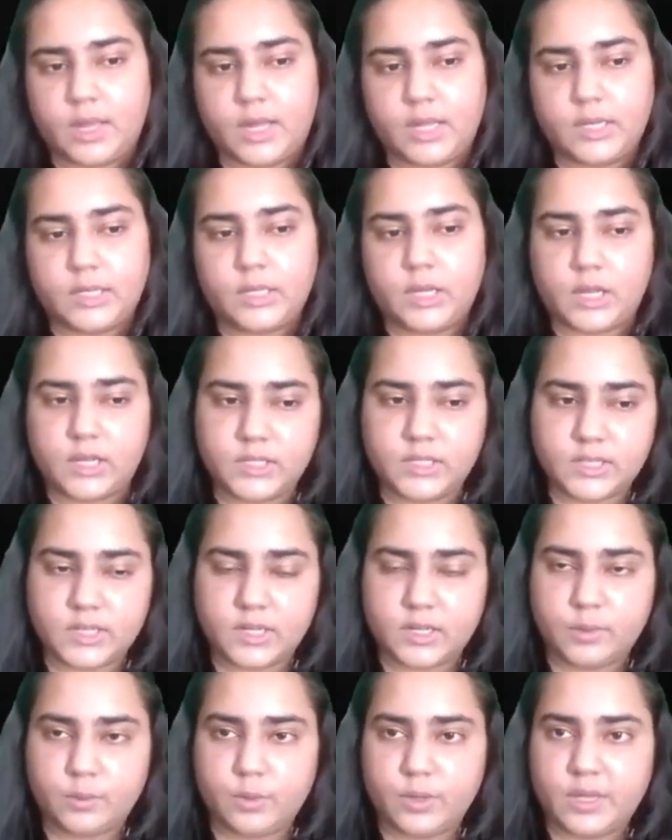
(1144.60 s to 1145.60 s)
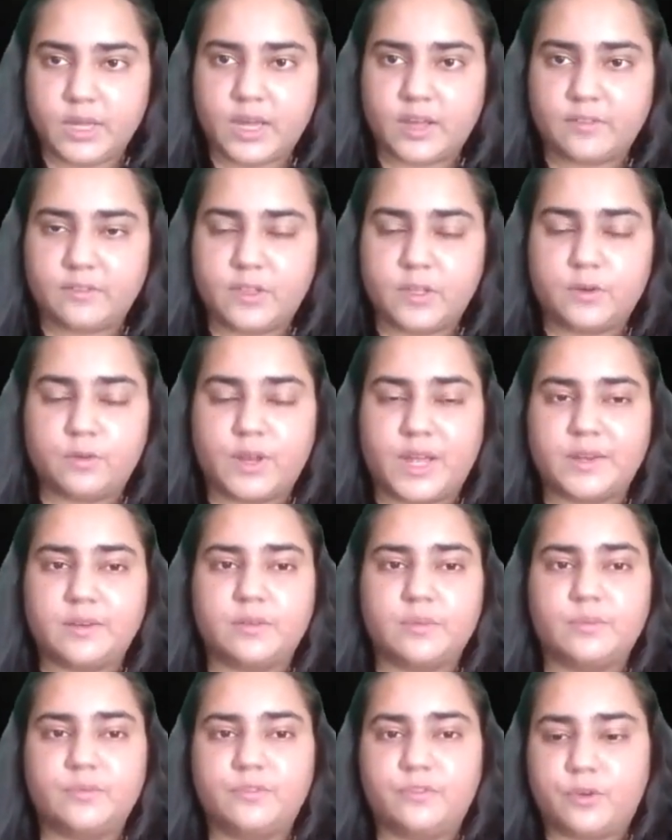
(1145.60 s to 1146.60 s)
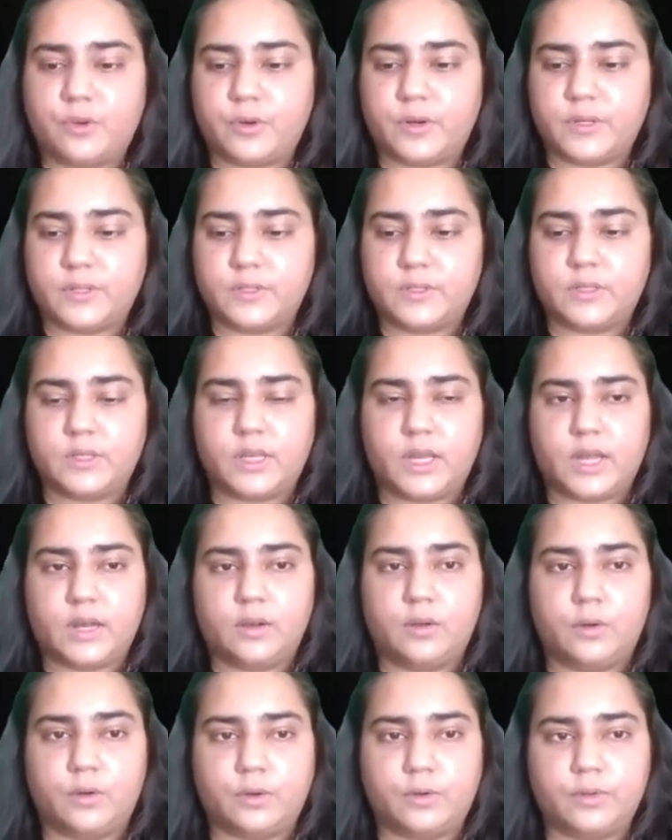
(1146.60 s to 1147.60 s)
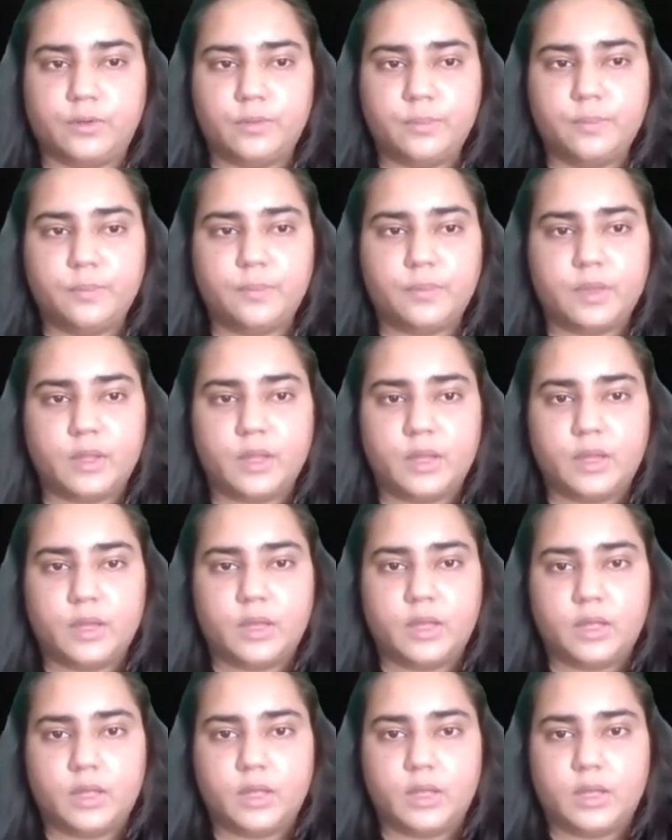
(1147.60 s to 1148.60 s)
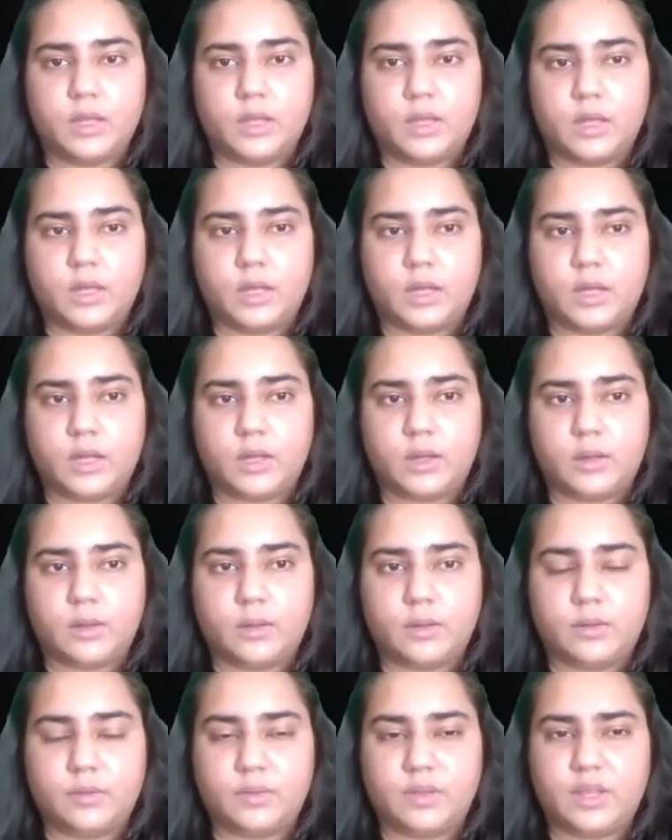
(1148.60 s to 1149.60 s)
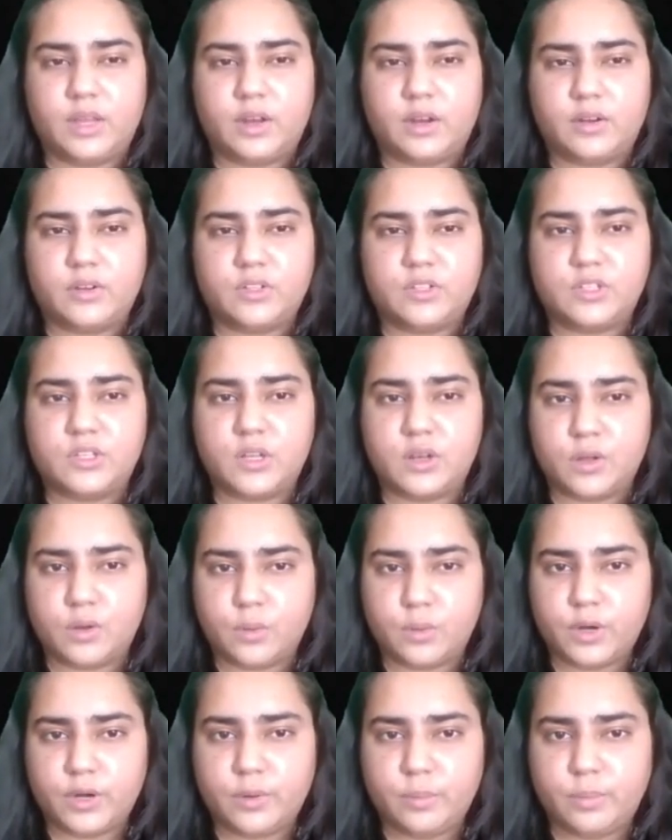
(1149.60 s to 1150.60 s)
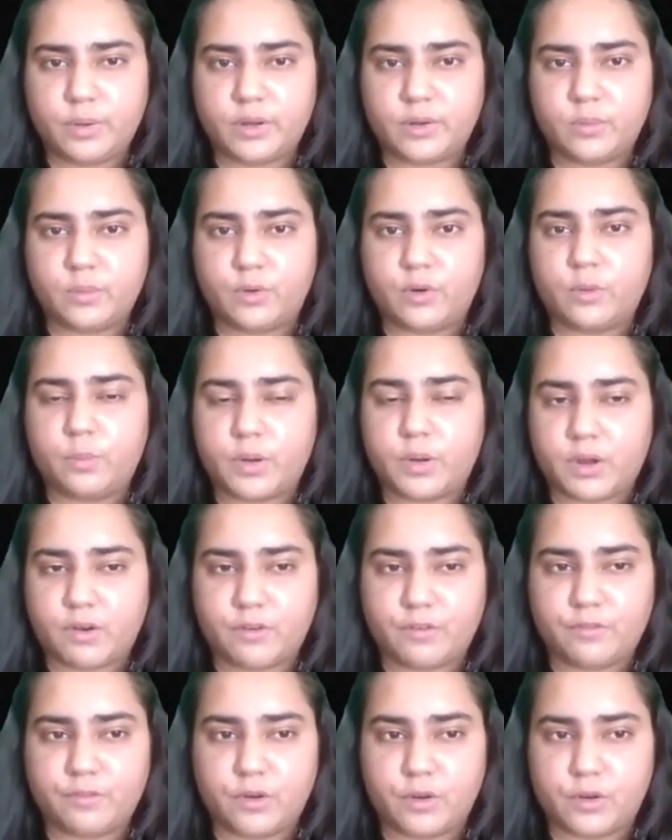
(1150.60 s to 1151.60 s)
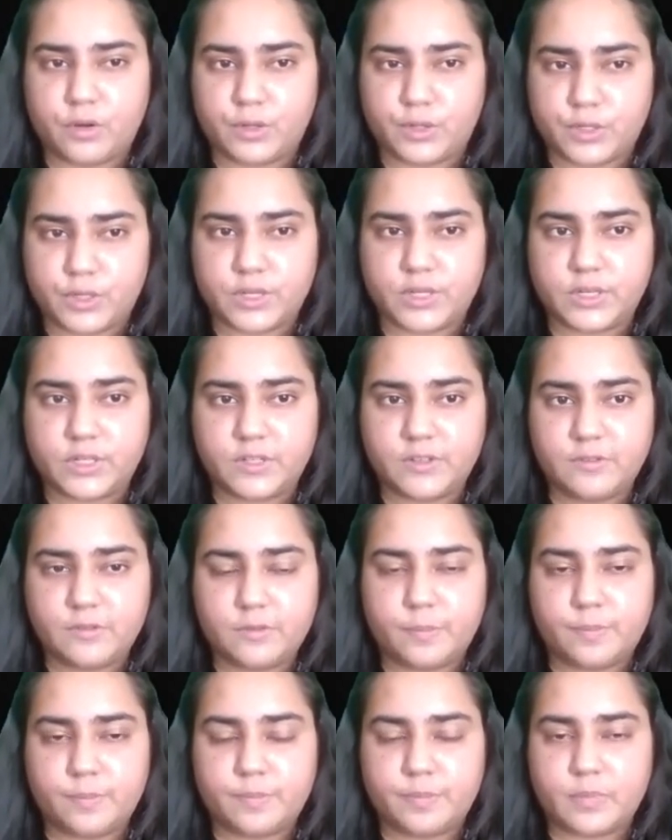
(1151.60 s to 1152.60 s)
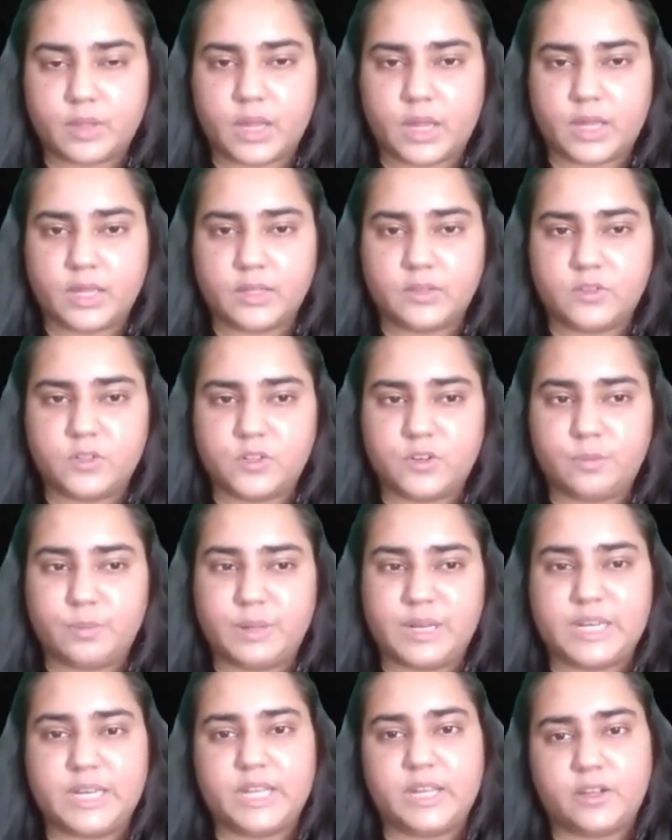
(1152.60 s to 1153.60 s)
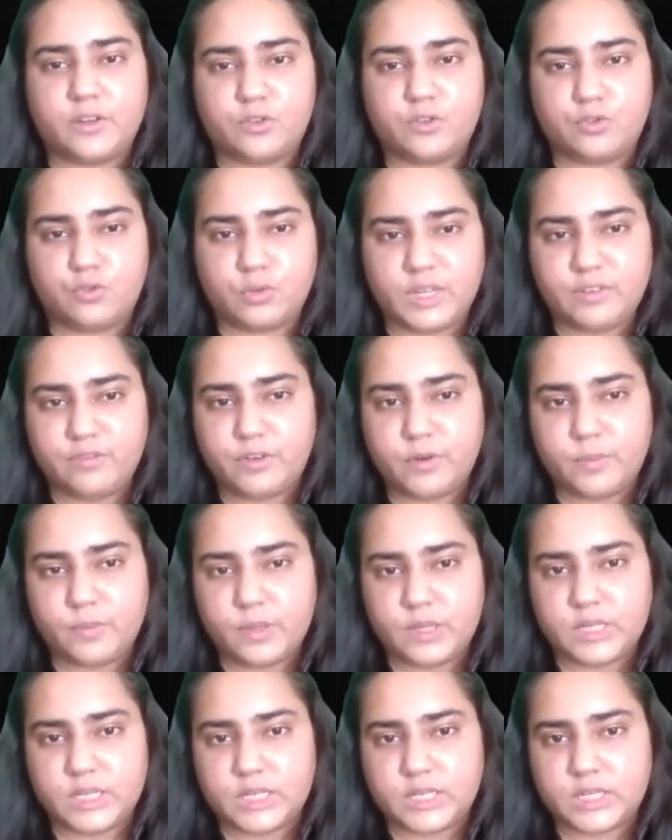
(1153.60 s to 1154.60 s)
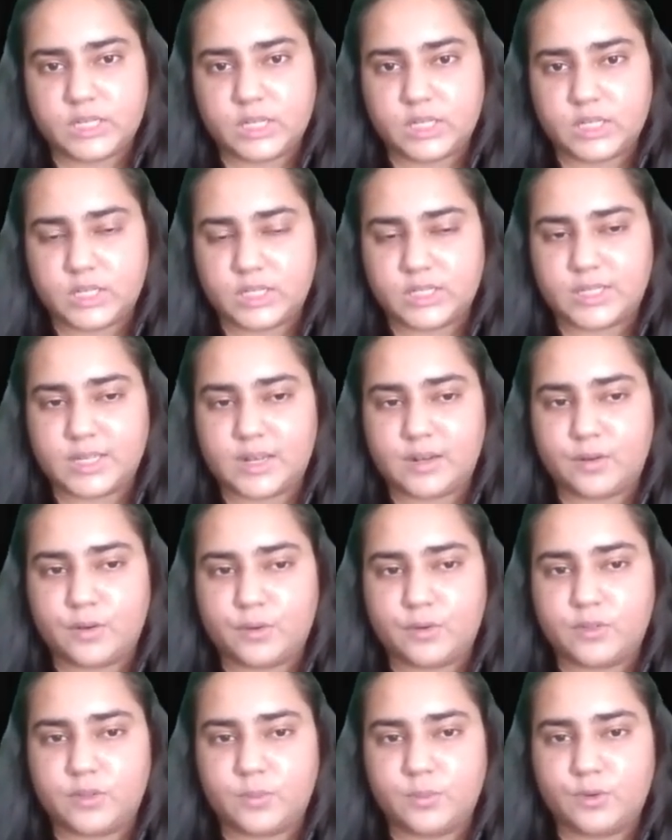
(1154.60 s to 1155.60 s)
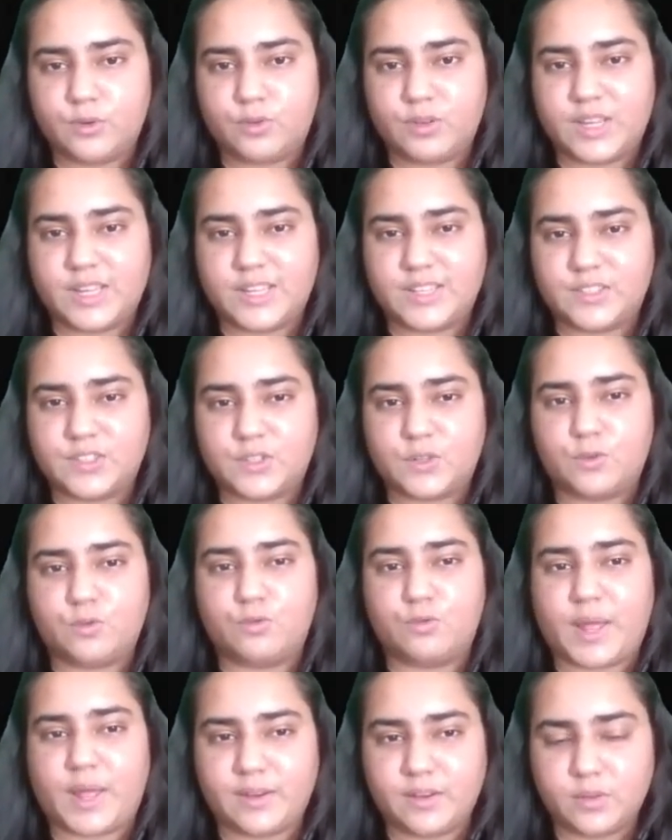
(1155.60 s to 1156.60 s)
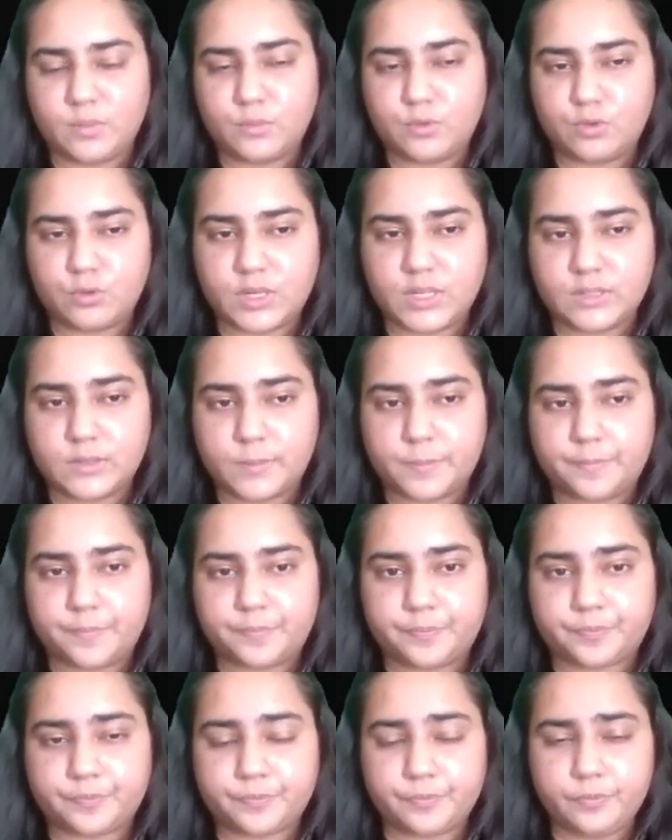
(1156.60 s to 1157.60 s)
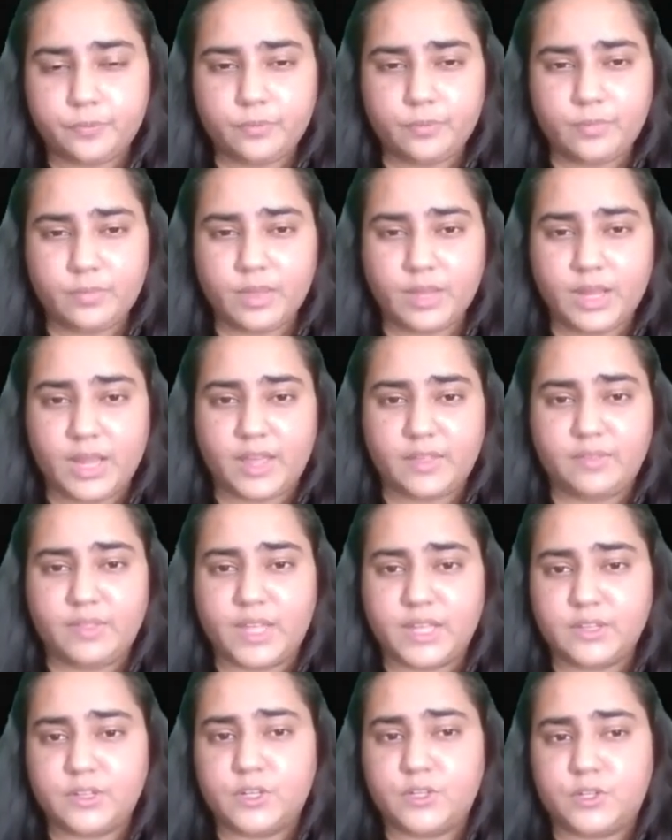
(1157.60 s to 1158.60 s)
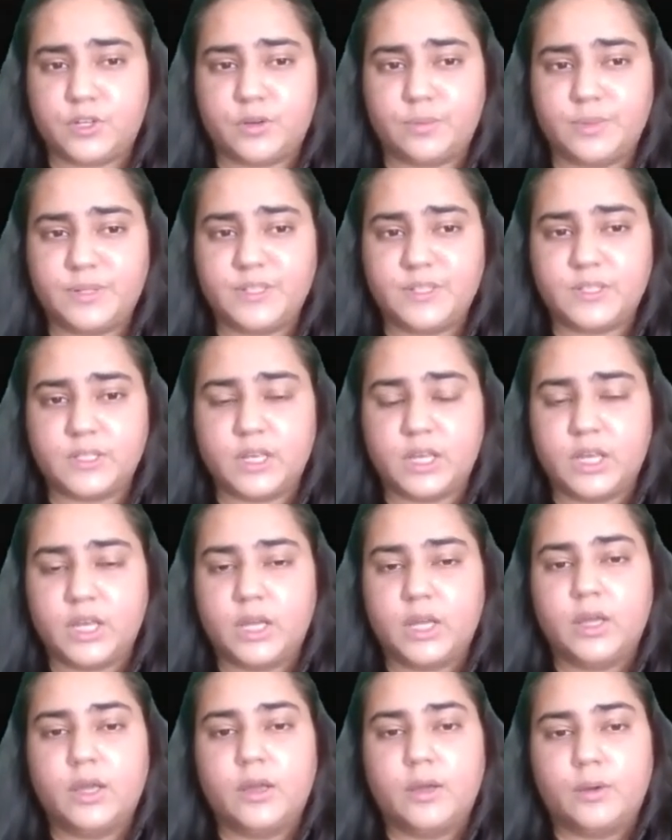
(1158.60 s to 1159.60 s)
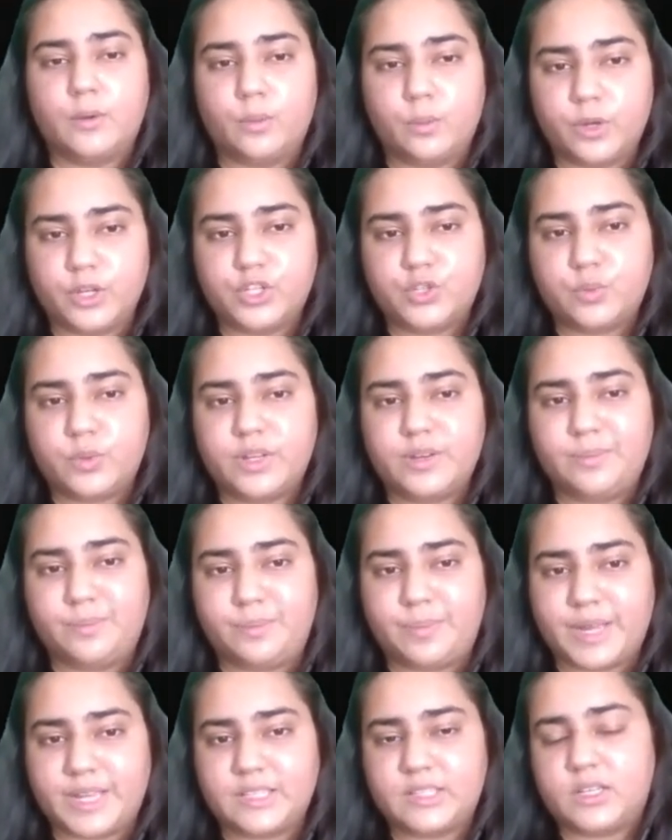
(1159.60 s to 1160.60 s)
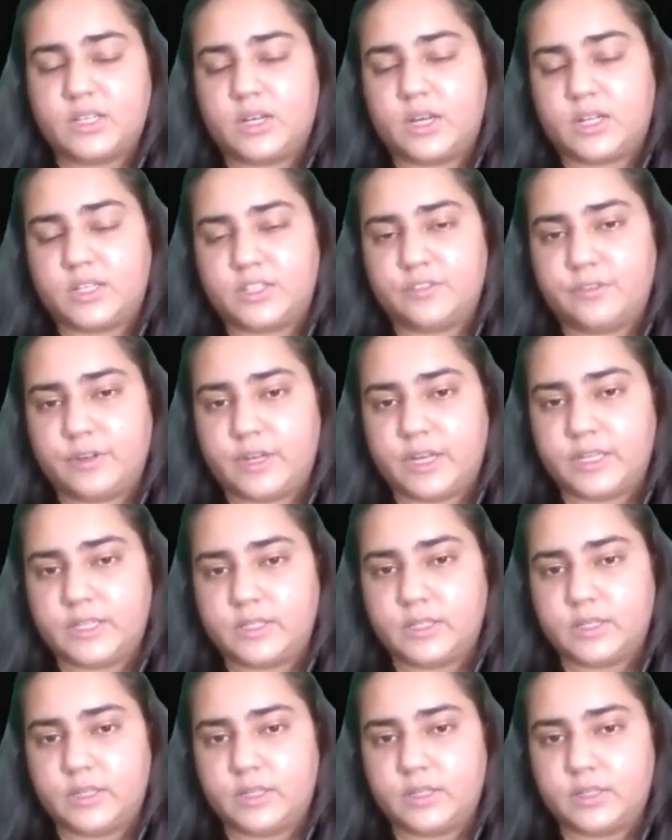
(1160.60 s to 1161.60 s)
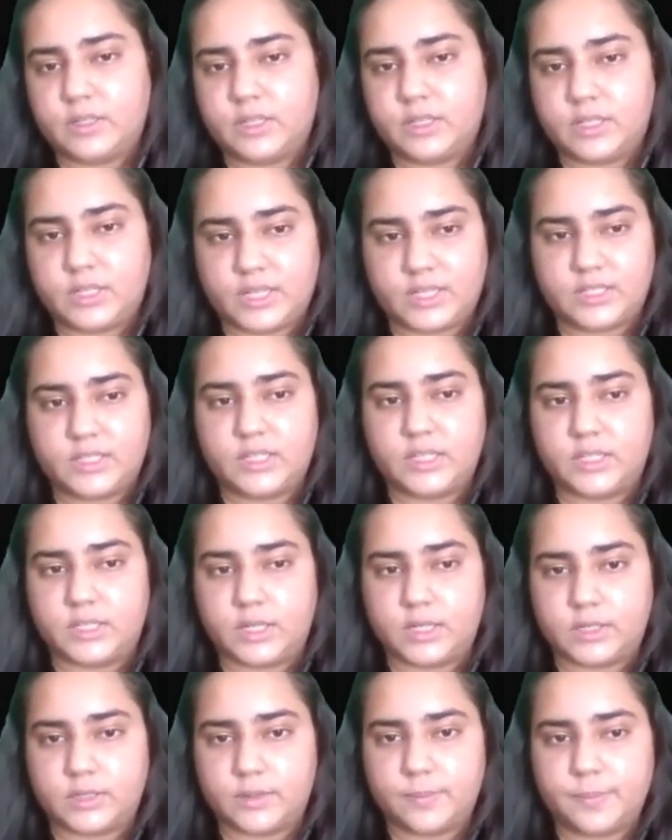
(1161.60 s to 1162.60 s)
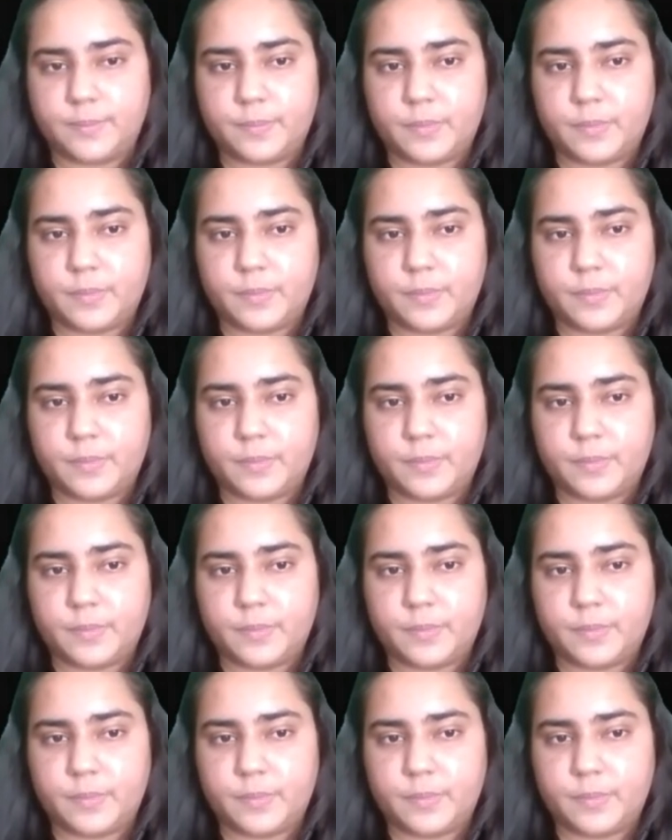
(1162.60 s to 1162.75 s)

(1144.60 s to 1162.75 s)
And lastly, we have the random forest algorithm. Uh, they are slower but more powerful alternative Instead of building a tree from the data, this algorithm creates random trees and then determines which one best classifies the testing data.